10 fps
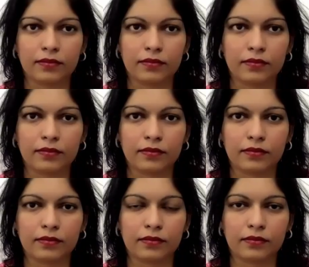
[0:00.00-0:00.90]

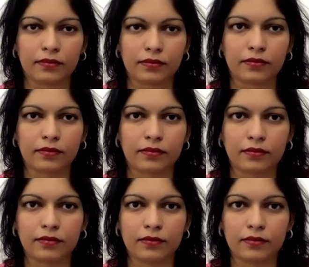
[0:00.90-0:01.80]

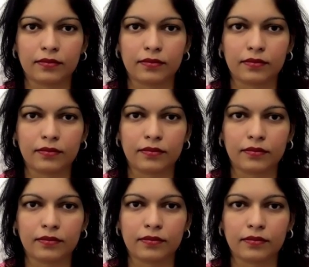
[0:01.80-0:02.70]

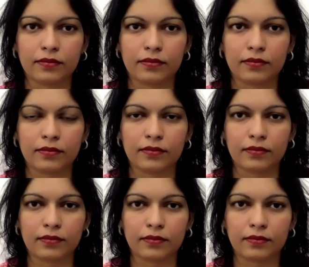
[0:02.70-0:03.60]

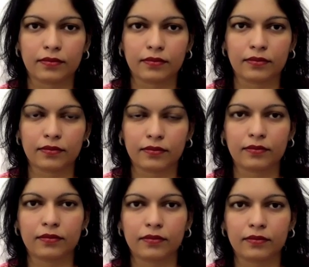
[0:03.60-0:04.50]

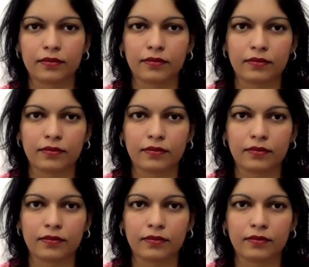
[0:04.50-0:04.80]
This person isn't speaking.